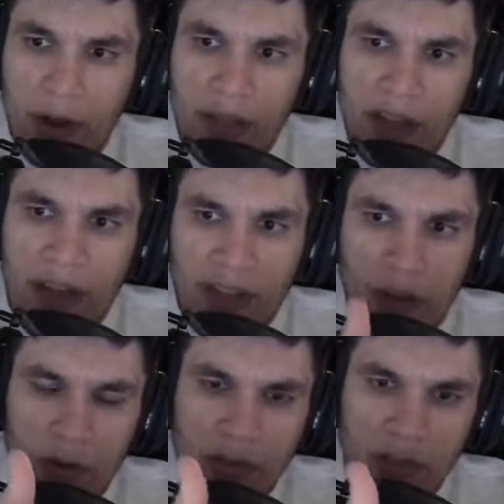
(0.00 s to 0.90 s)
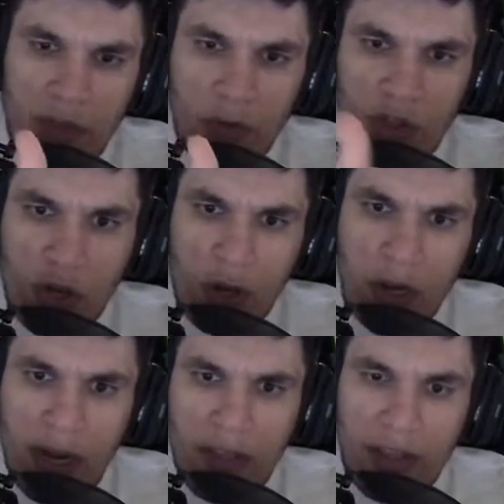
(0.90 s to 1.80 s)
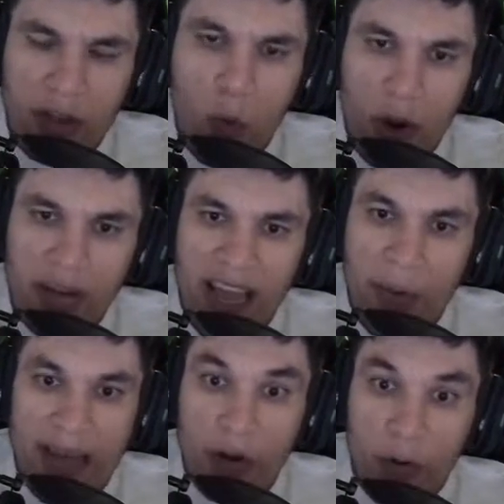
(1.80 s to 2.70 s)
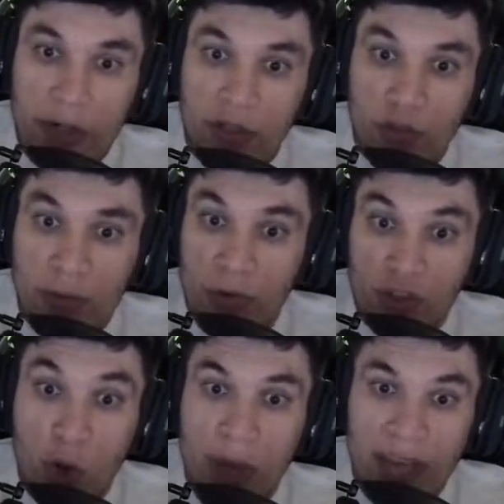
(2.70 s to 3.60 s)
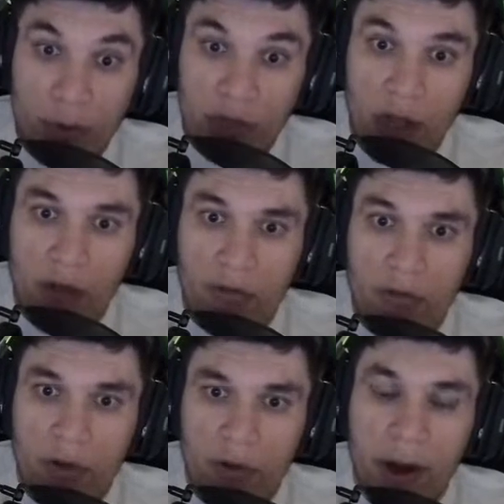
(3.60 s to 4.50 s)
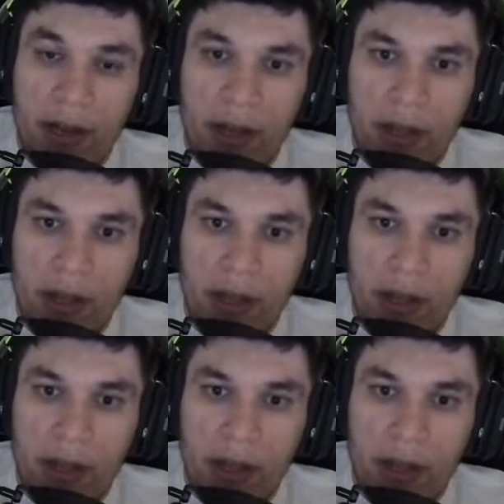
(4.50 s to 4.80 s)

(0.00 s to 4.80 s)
I think I think it was it was good, and then like one day we had a great stream. There's no hate. There's love, right?